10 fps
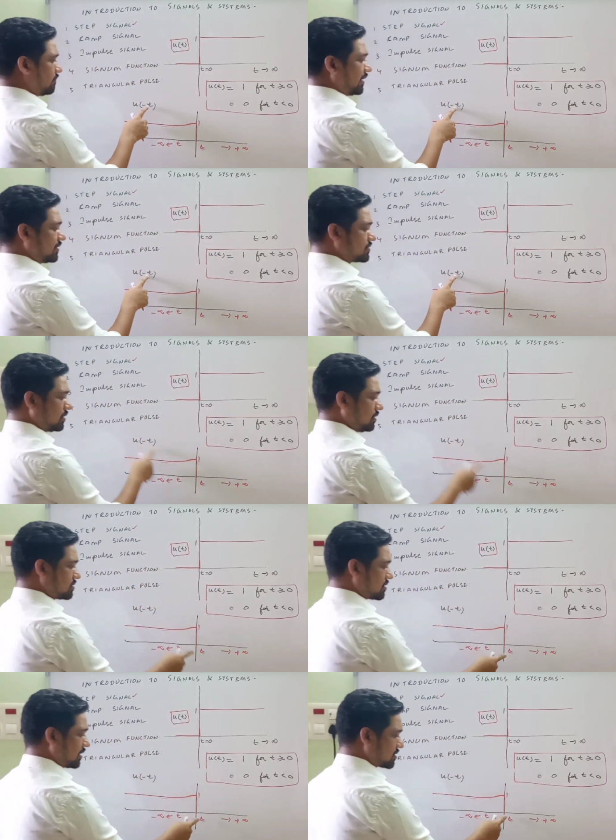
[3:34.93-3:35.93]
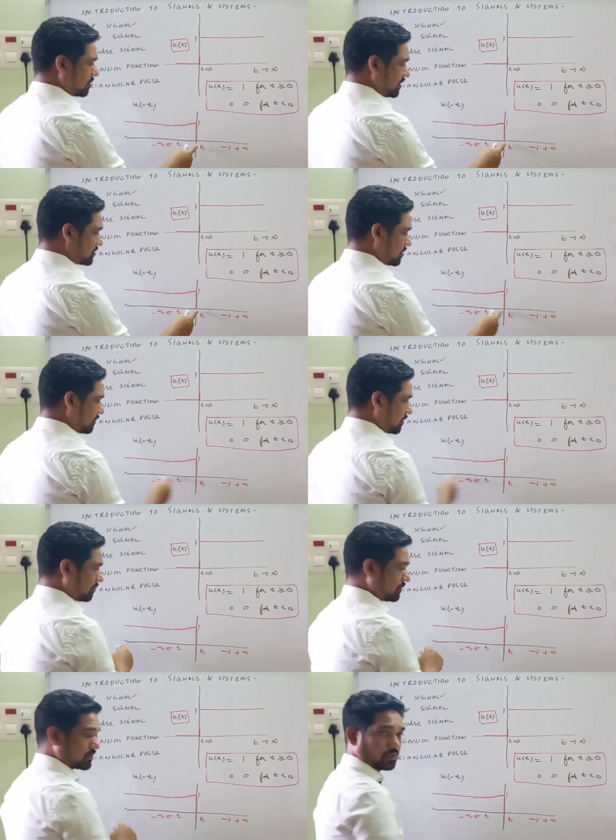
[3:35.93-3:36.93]
minus t, it starts commencing
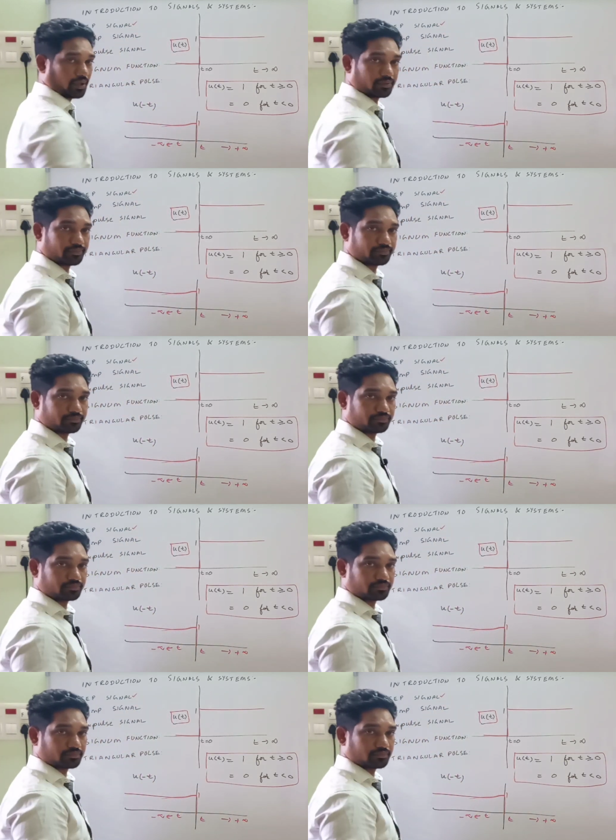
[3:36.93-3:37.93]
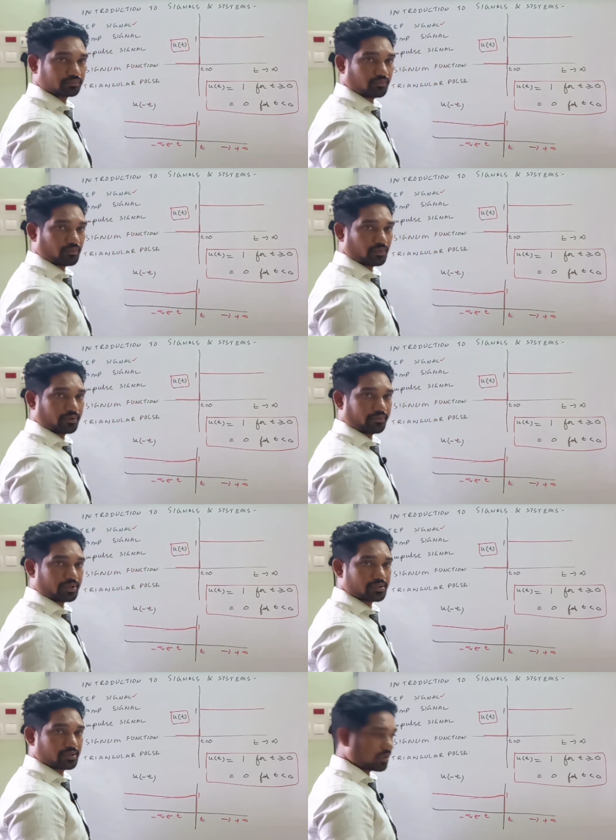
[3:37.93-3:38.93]
from this one,
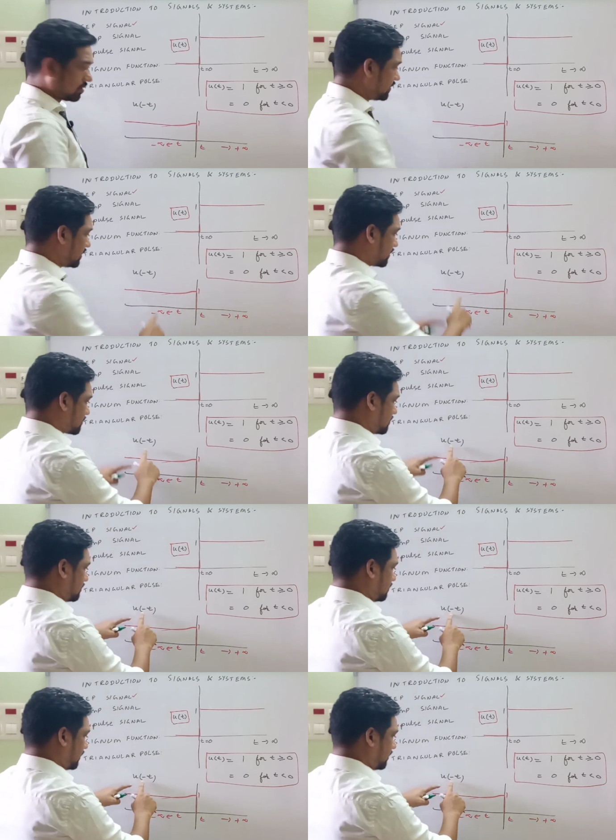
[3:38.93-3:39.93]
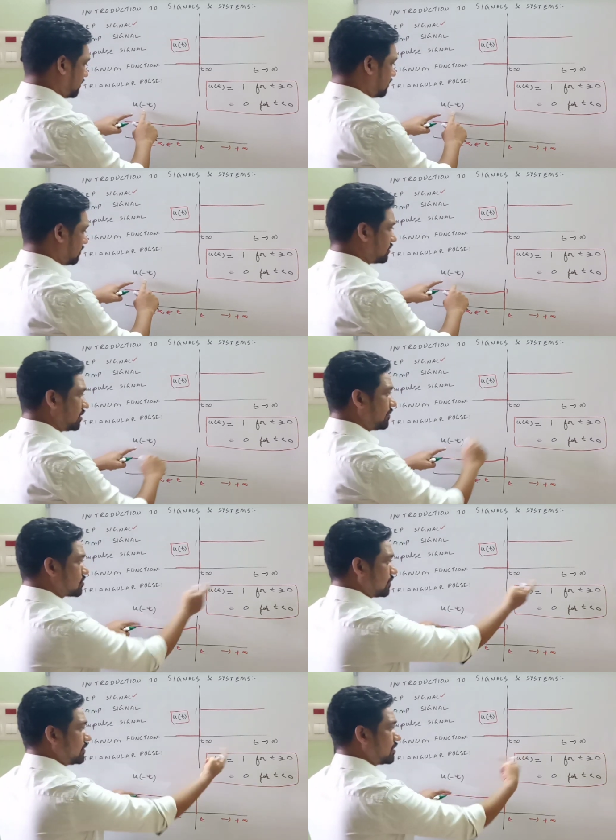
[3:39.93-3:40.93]
right? It will be asked, and the
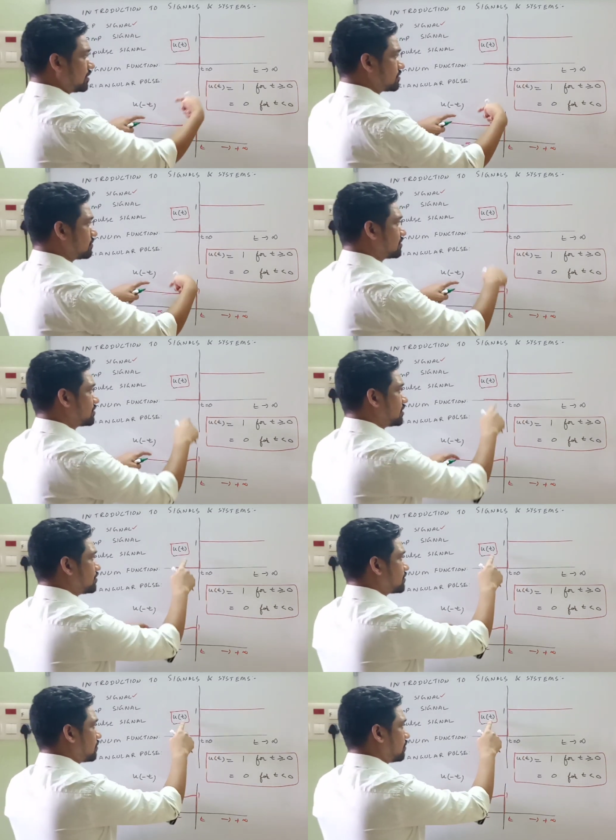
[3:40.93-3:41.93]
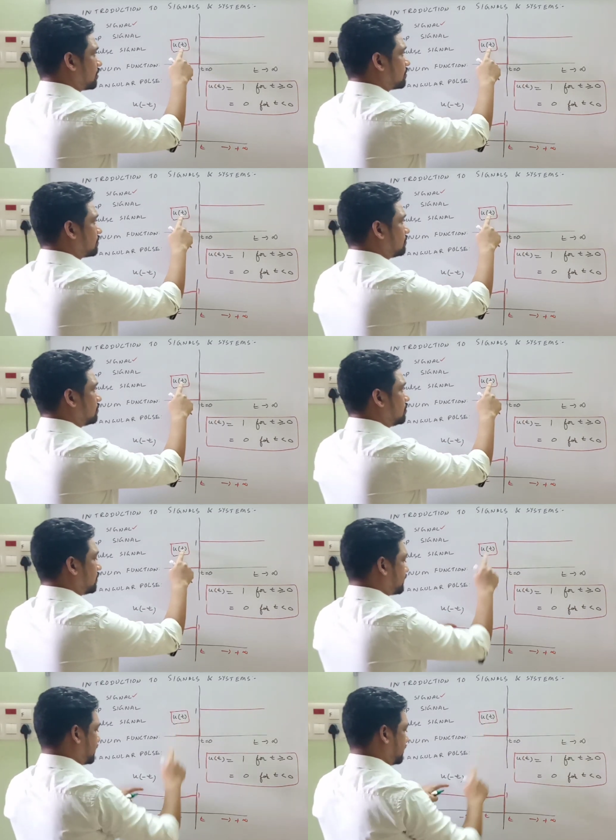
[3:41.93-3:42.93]
limits of integration also changes according to u
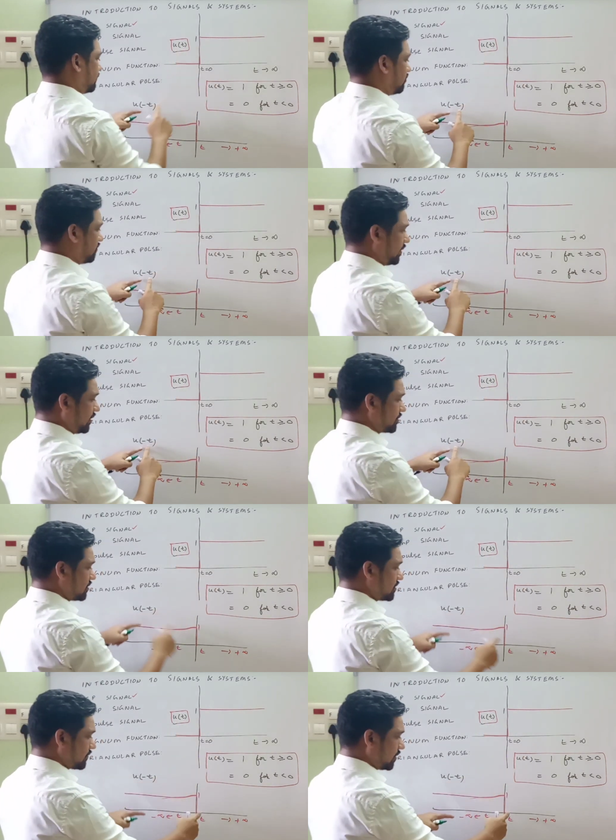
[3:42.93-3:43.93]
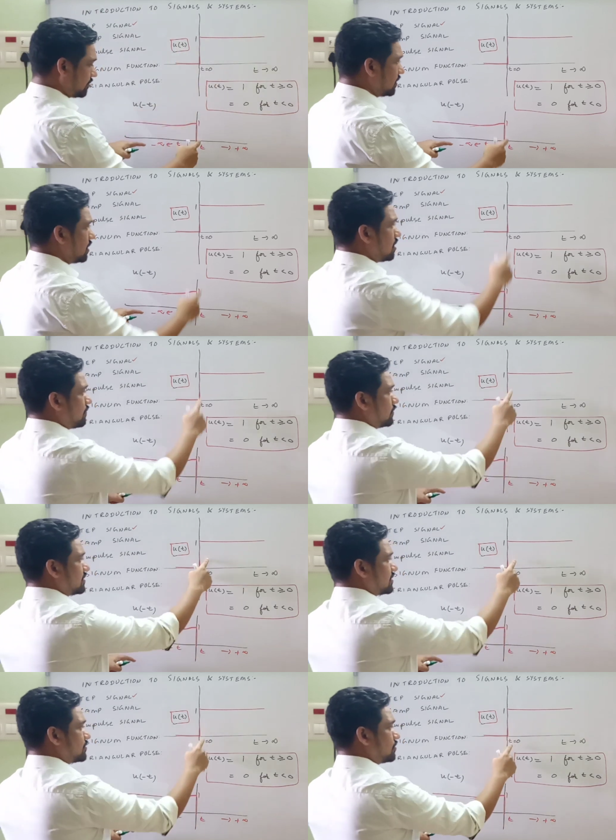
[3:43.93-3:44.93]
of t and u of minus t. It's from, for
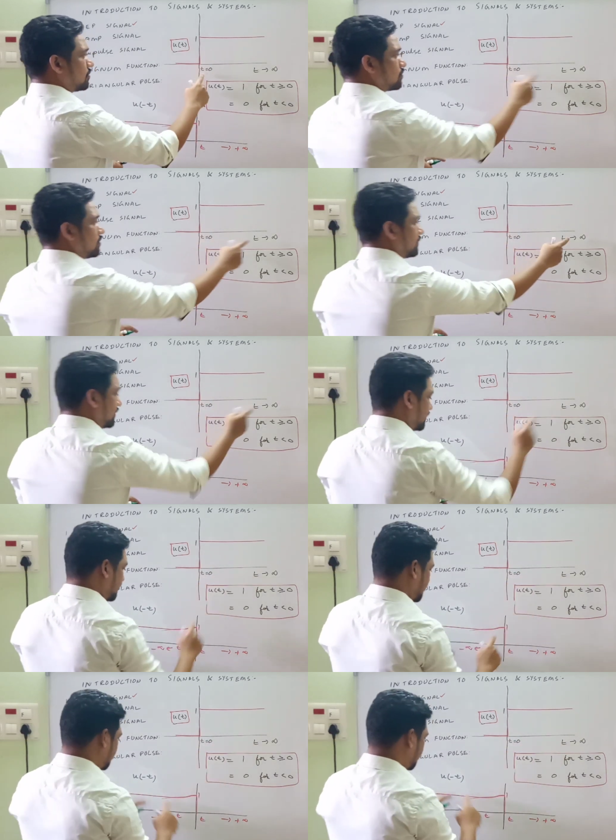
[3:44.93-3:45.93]
this it's 0 to infinity, and